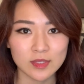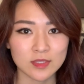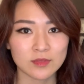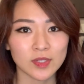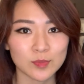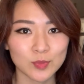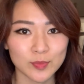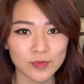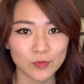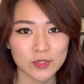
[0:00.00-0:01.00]
the developer
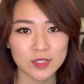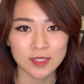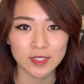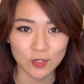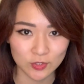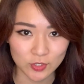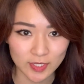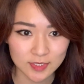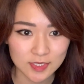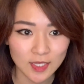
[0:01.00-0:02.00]
before you sign that
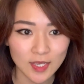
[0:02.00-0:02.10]
contract.